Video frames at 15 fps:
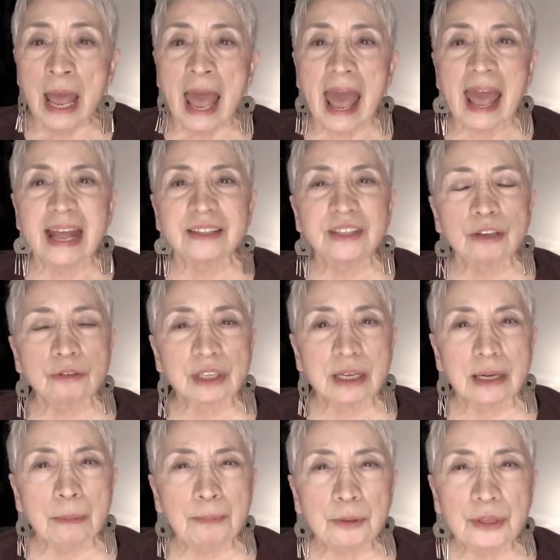And there's a
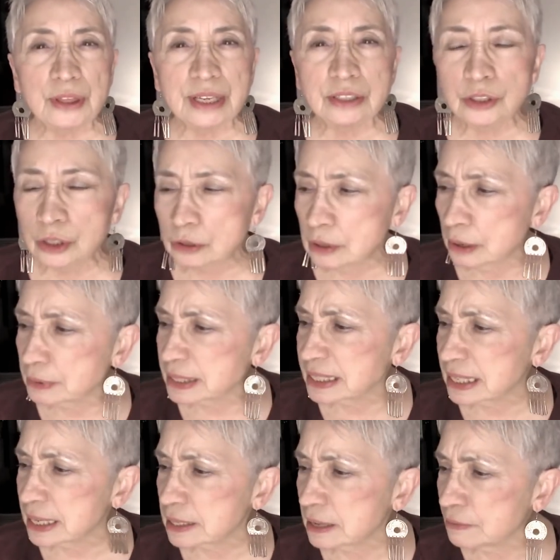couple things, too, I was
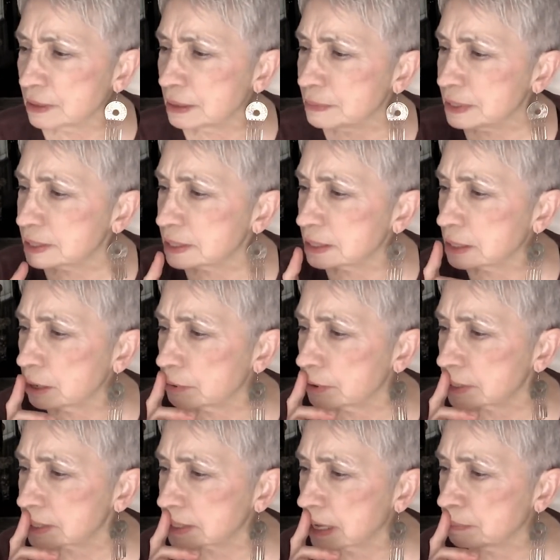thinking of. Let me see, there were
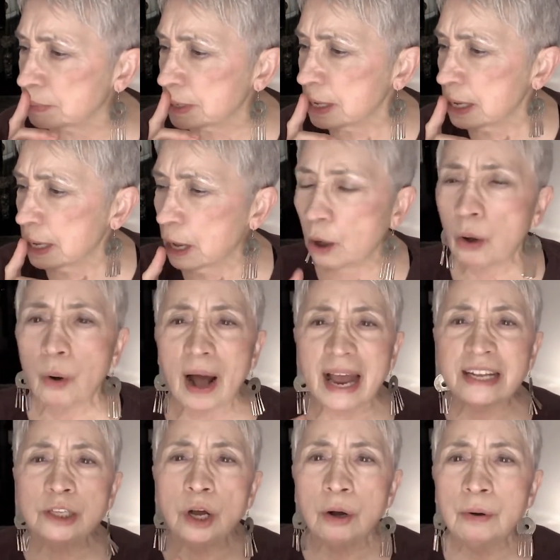some, oh, I
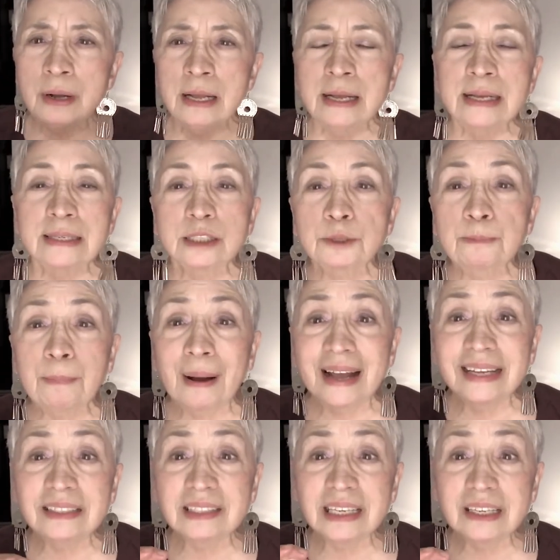know,
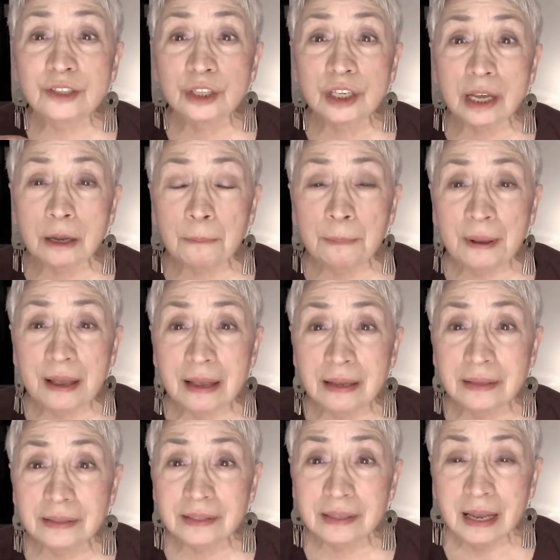spicy
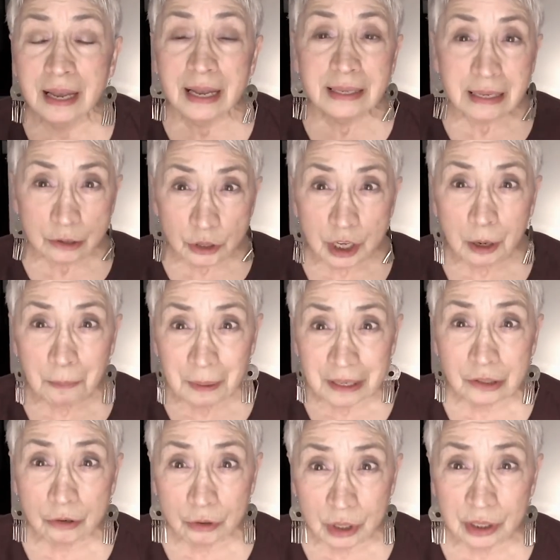chickpeas. Now,
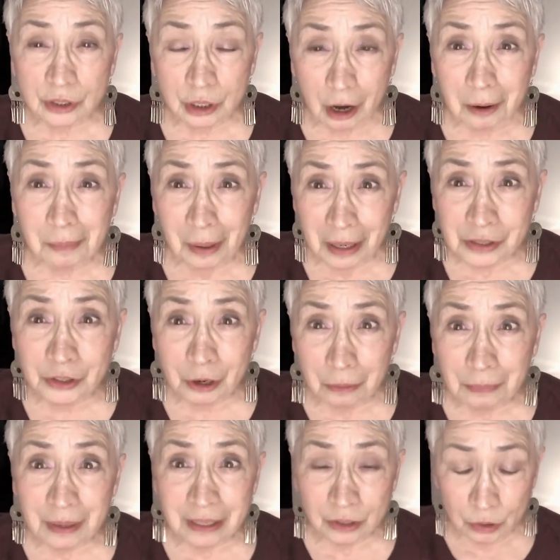chickpeas are just garbanzo
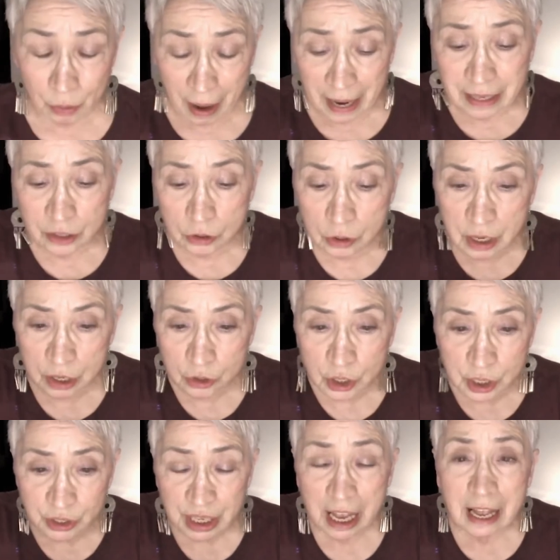beans, right? And you can
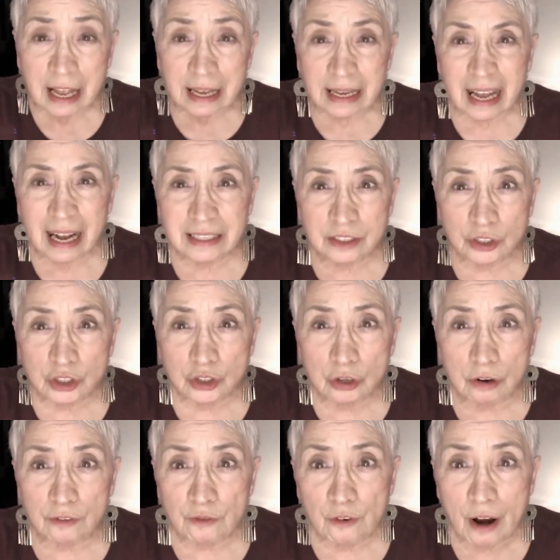just kind of
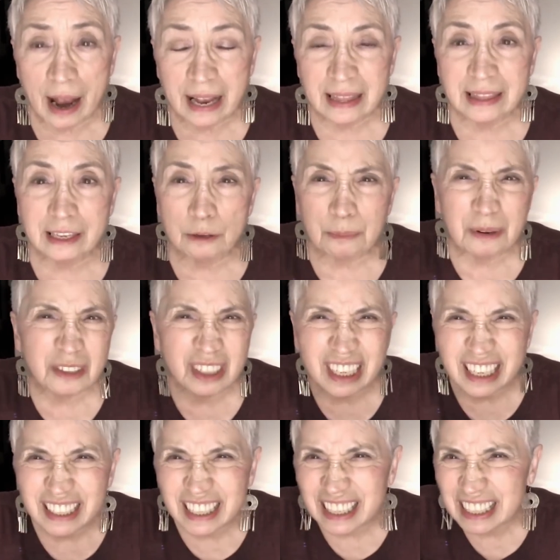stir fry a little bit,
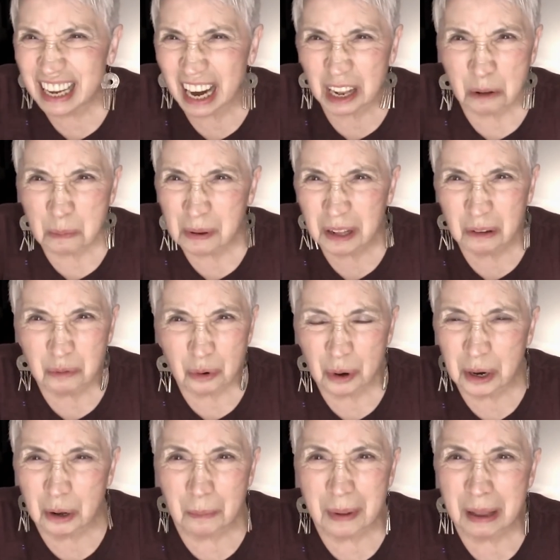just a tiny bit of
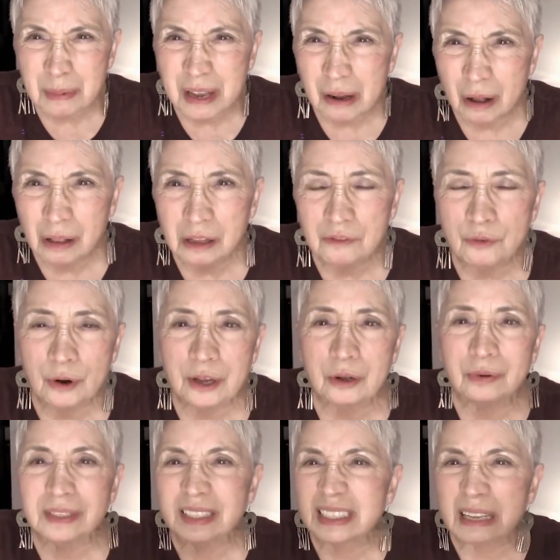oil, maybe olive
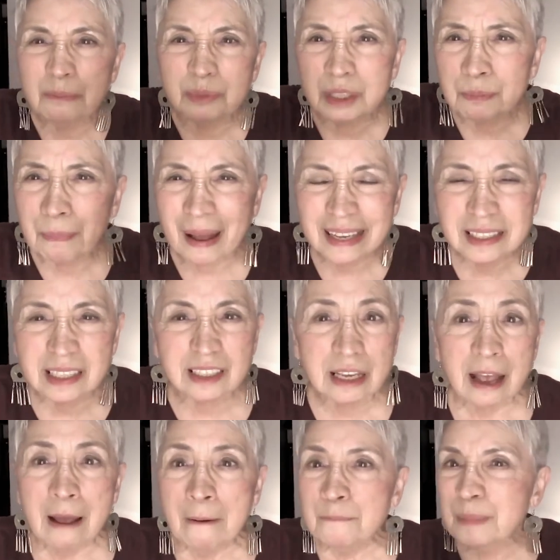oil and some spices.
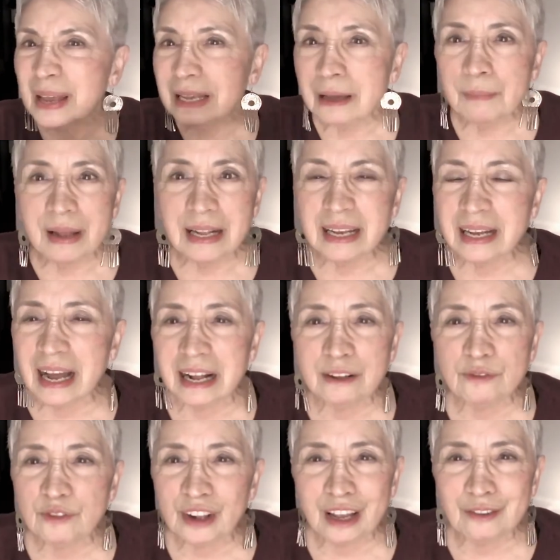Make them any kind
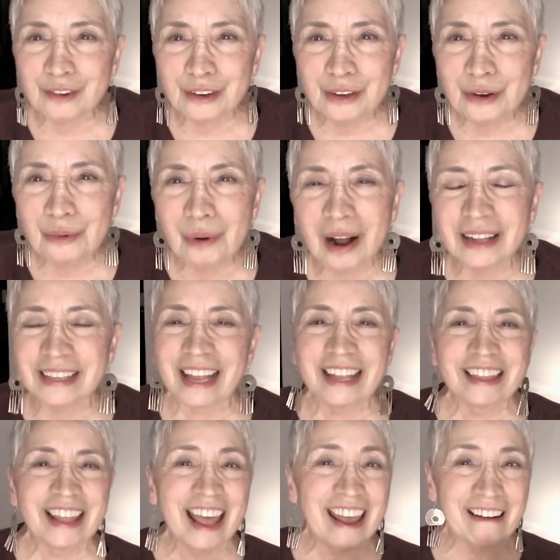of flavor you want,
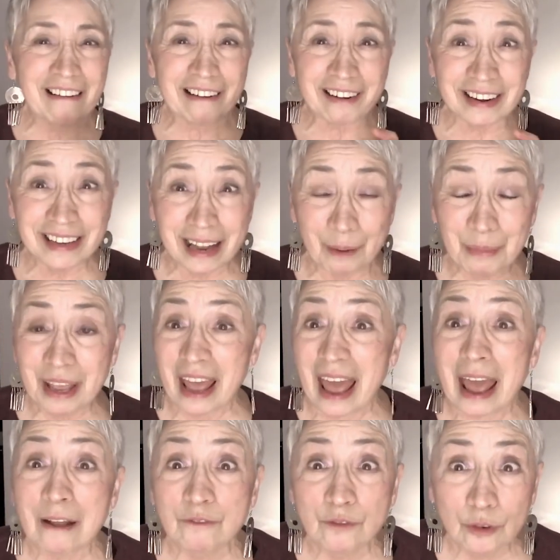and they are yummy
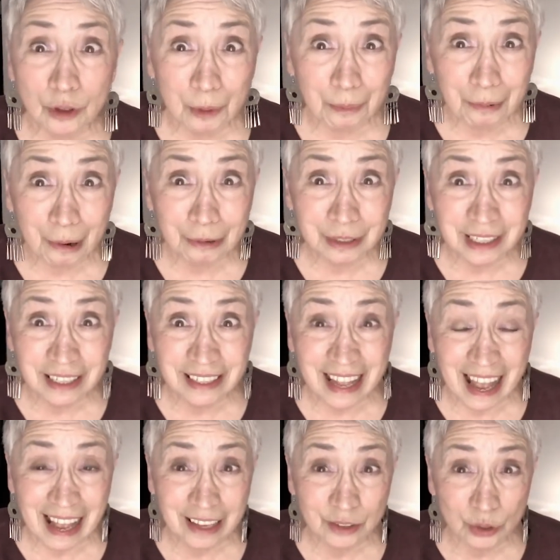and full of protein
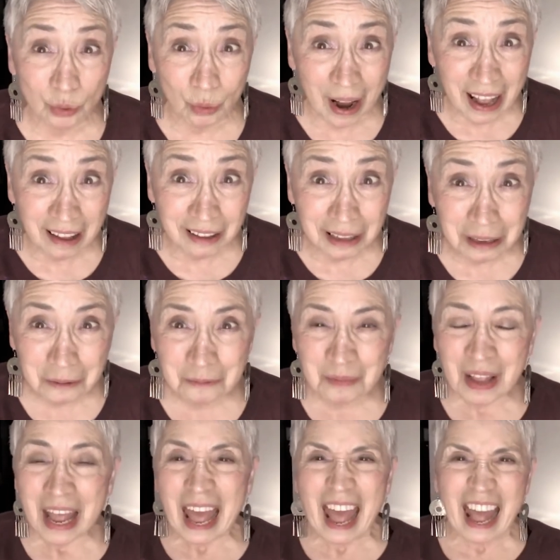as well,
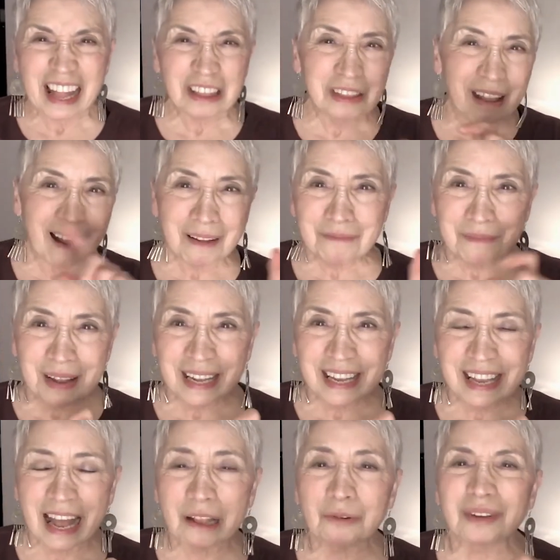and not many
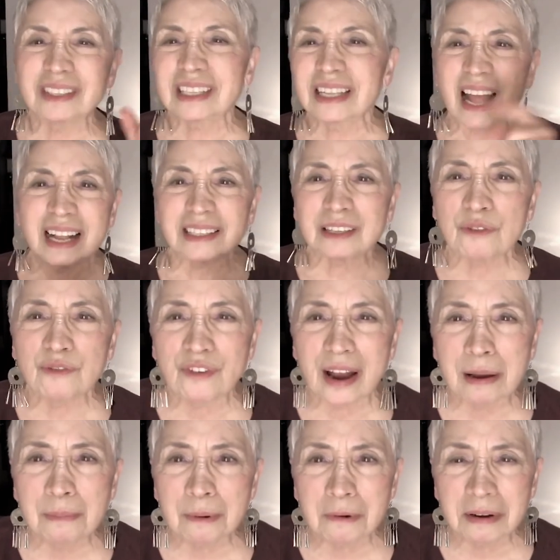calories, lots of
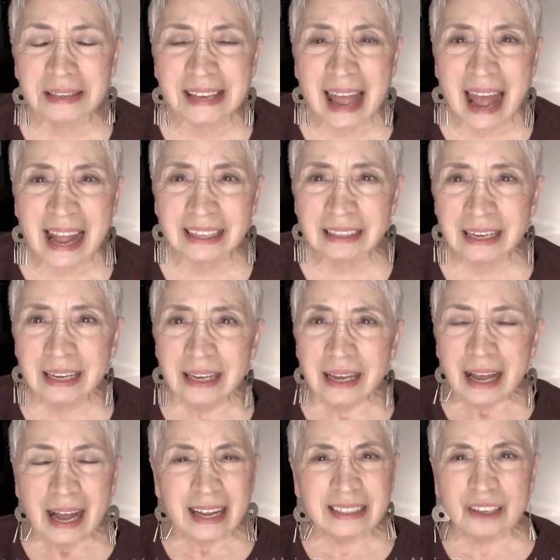fiber in that.
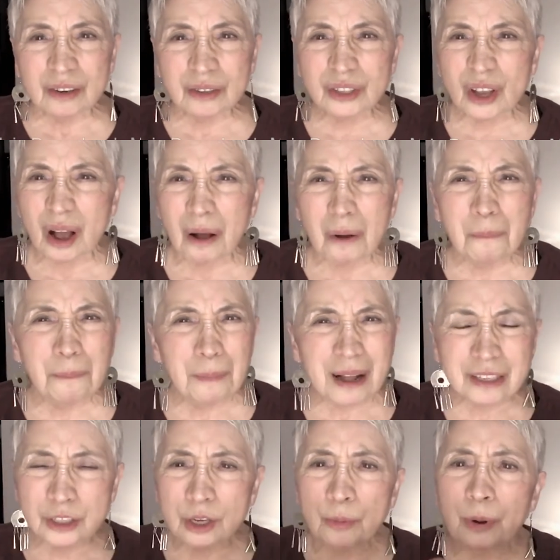And there's a
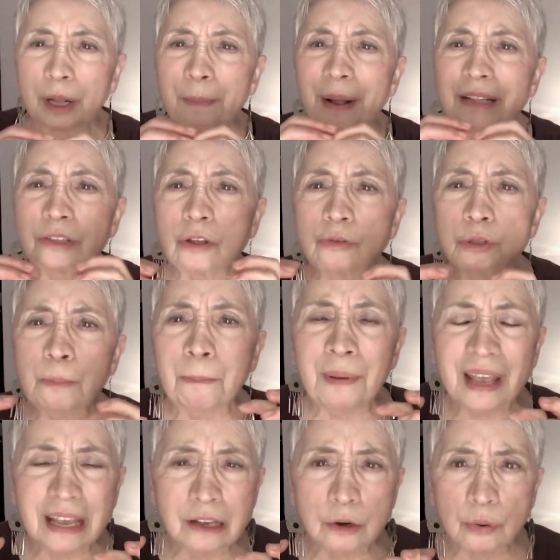bunch of, what about those
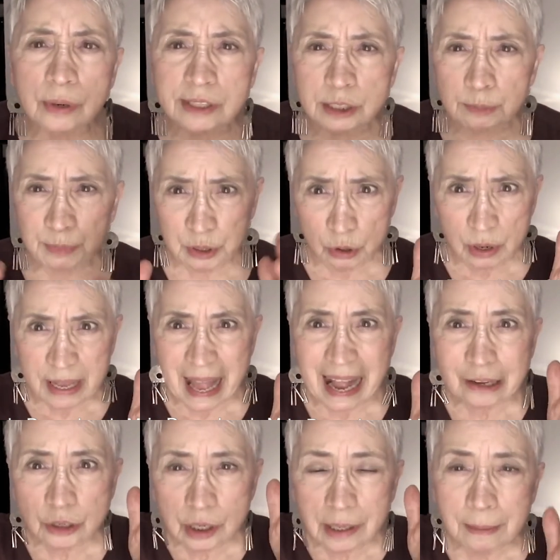pea crisps? You can
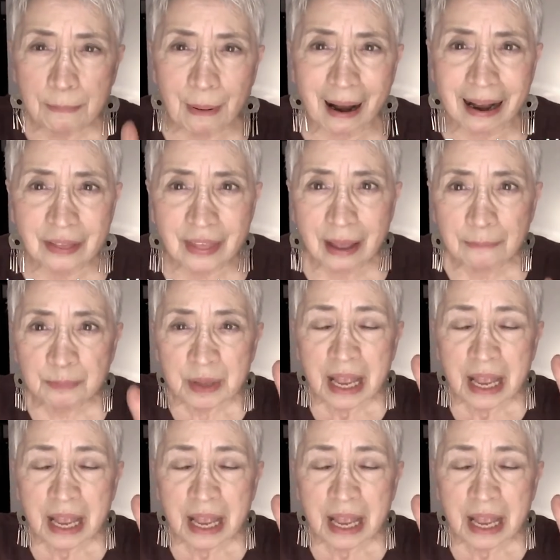actually buy them